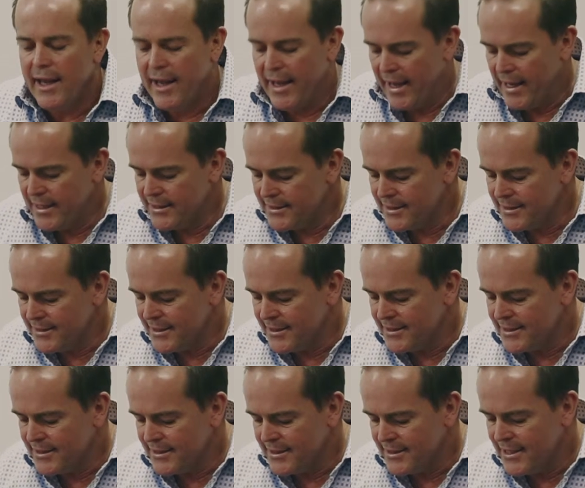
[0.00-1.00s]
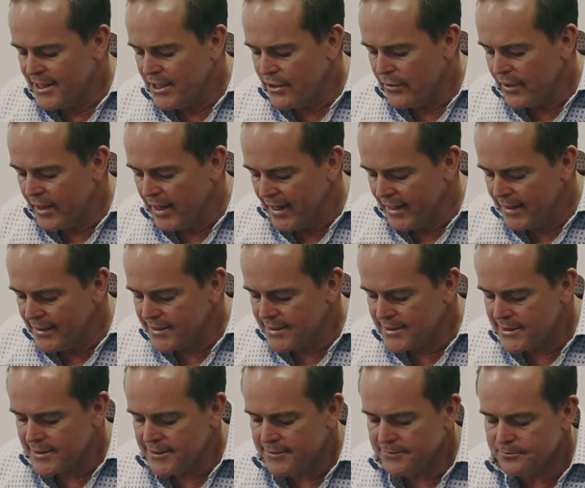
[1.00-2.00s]
As the disc
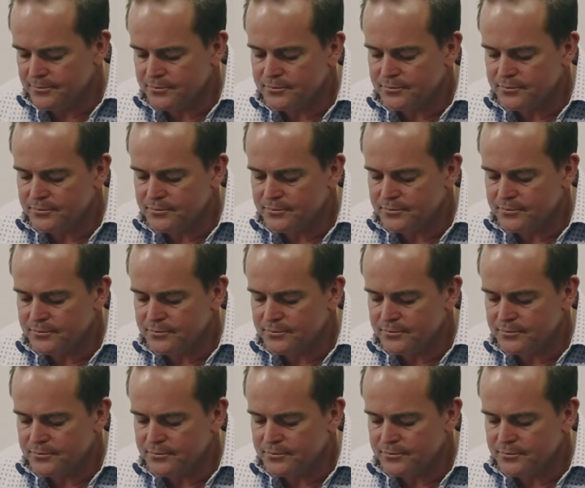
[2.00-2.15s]
deteriorates,